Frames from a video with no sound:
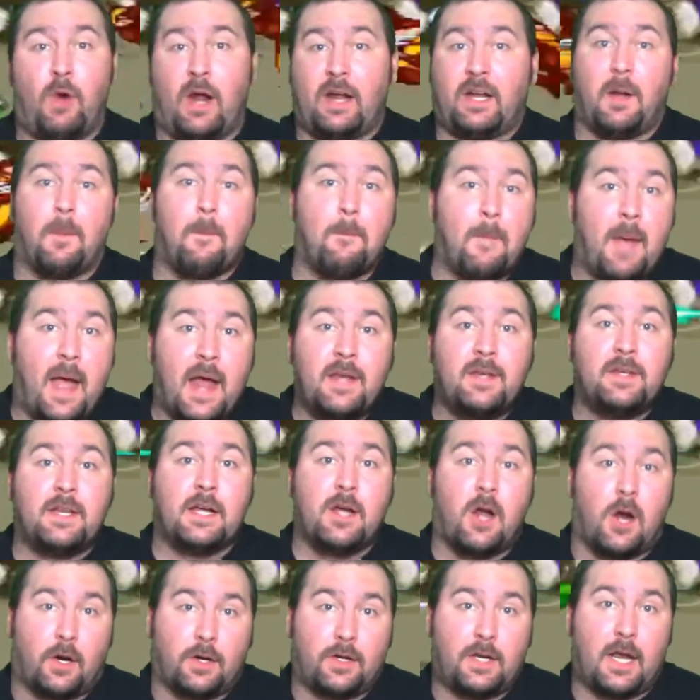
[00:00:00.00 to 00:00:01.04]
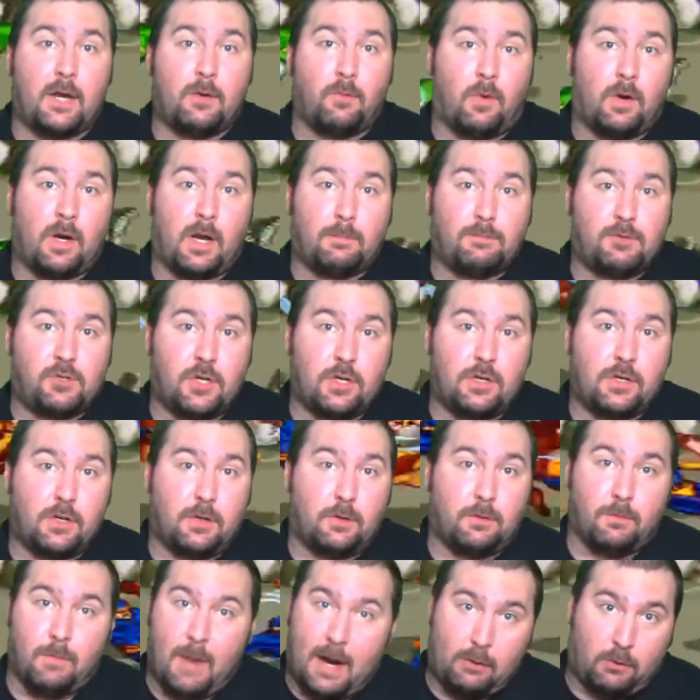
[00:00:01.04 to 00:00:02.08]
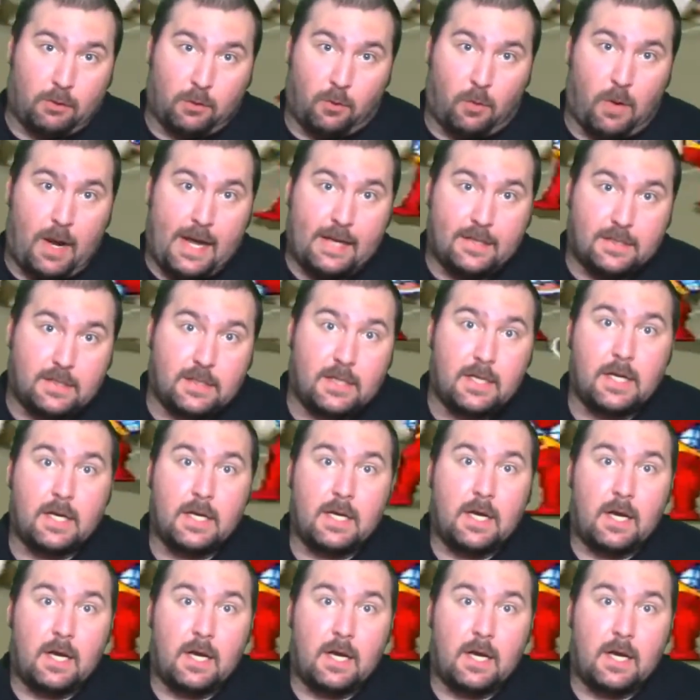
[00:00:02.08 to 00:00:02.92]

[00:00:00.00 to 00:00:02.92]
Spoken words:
recommending Arcade 1-Up should do, my request,